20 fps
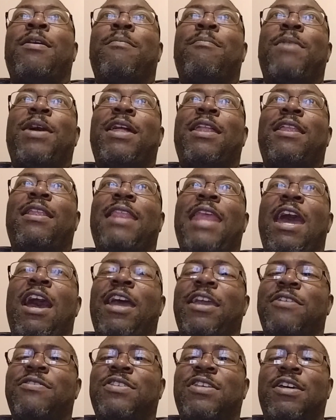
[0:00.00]
But now I
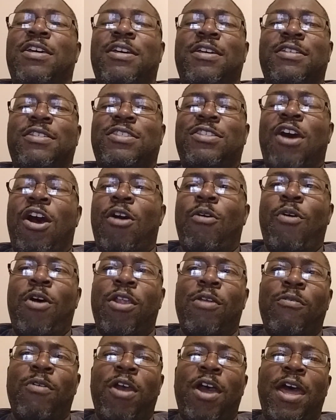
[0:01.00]
use a
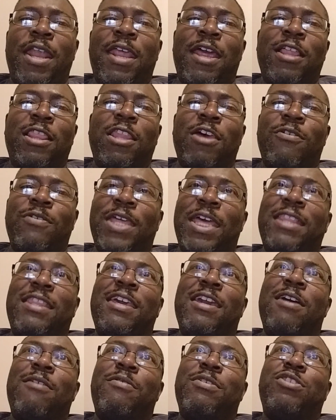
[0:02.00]
saltwater rod and I load that
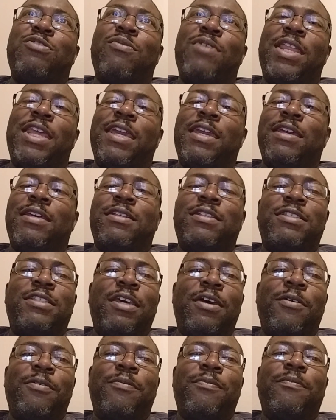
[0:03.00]
thing up with 20.
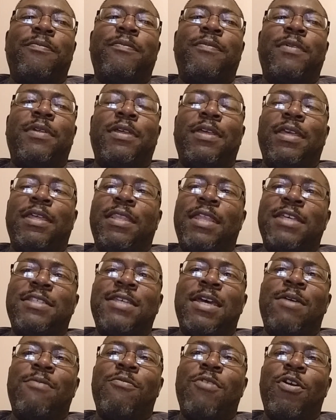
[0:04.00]
So that's
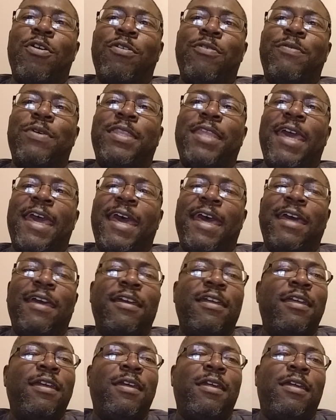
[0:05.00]
how I'm rolling with that.
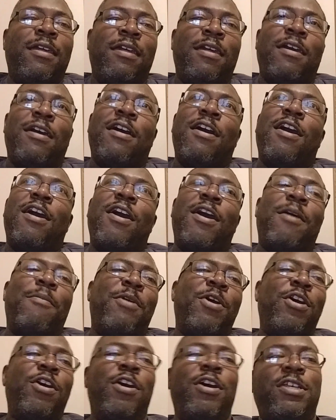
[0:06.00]

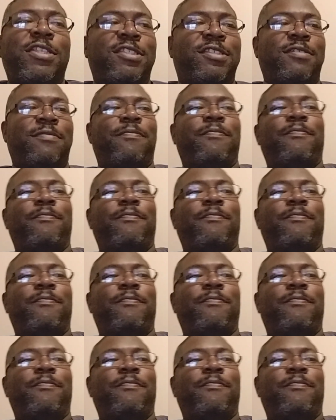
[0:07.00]
Hooks.